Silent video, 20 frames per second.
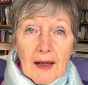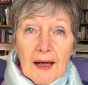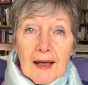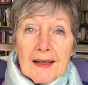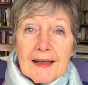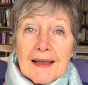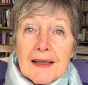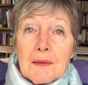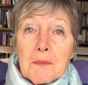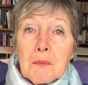
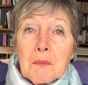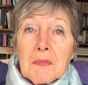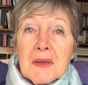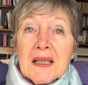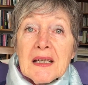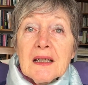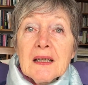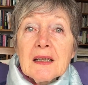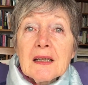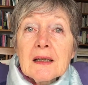And
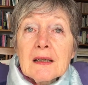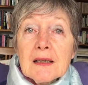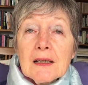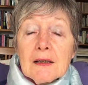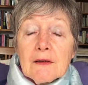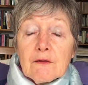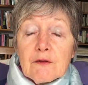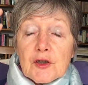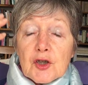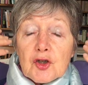
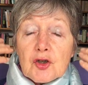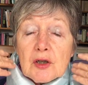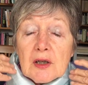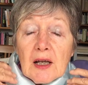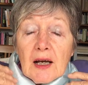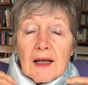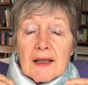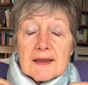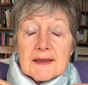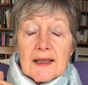immediately
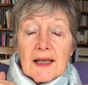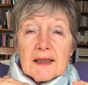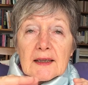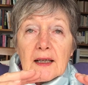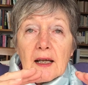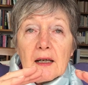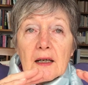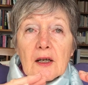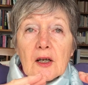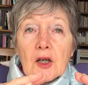visualize that
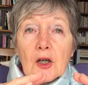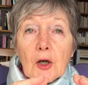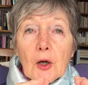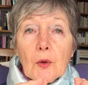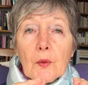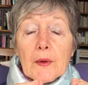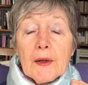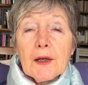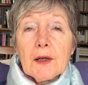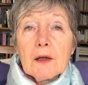color
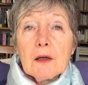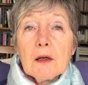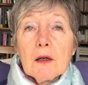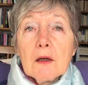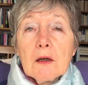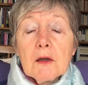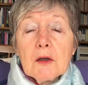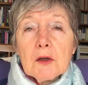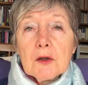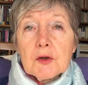going
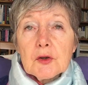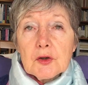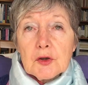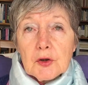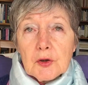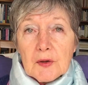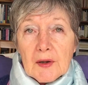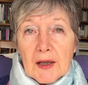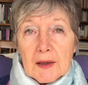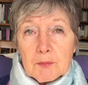
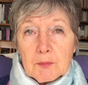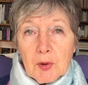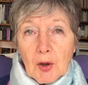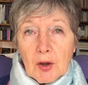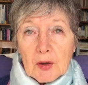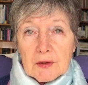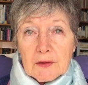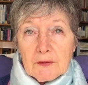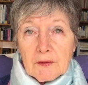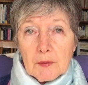to that
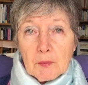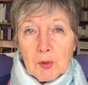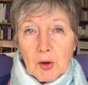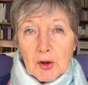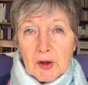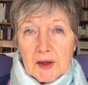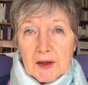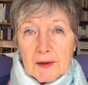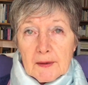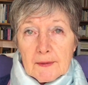part of the
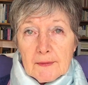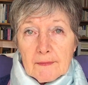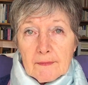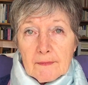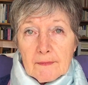body.